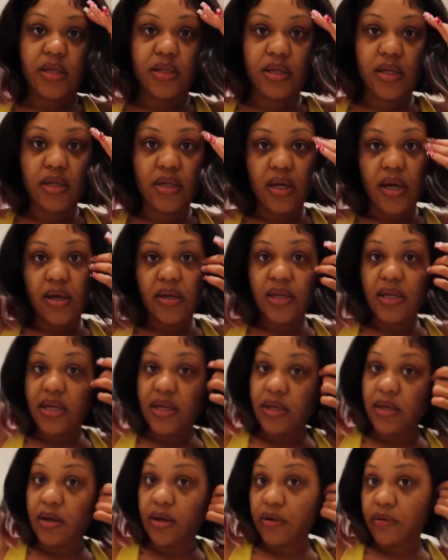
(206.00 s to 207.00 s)
because I
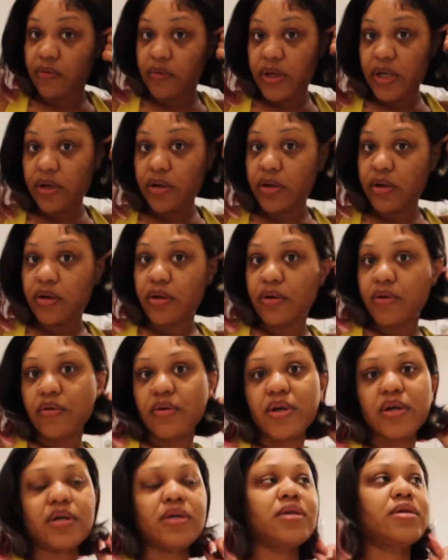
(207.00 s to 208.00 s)
need a recurl
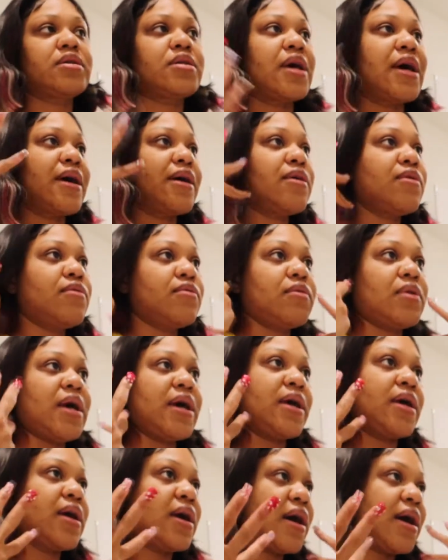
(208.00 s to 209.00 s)
because I don't
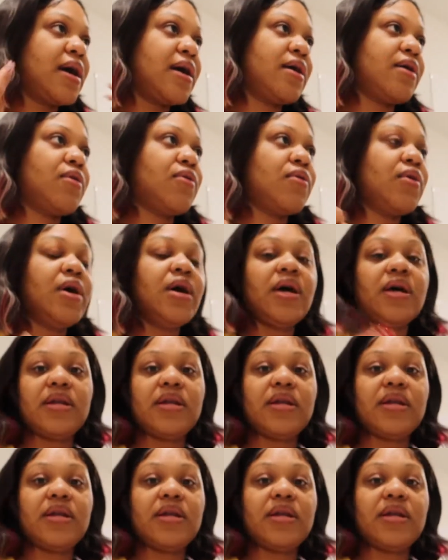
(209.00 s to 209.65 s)
like how,